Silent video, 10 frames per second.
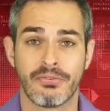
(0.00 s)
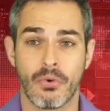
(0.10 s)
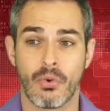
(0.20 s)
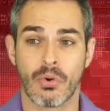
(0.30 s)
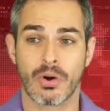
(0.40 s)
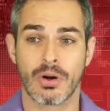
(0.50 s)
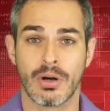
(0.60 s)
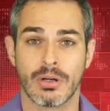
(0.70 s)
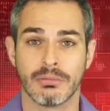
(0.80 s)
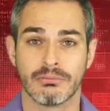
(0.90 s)

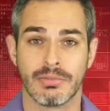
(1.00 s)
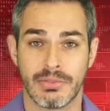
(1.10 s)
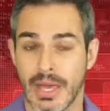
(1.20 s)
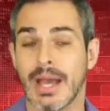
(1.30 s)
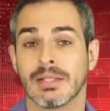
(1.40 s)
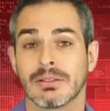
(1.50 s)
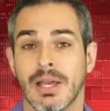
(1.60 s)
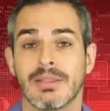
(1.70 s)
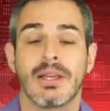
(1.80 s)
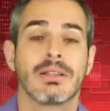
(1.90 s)
for that
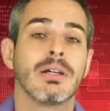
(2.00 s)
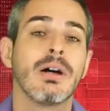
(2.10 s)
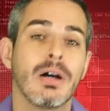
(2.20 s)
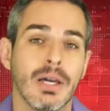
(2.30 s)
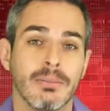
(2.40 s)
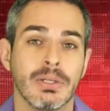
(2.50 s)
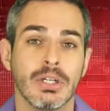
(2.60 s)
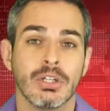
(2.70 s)
at that time.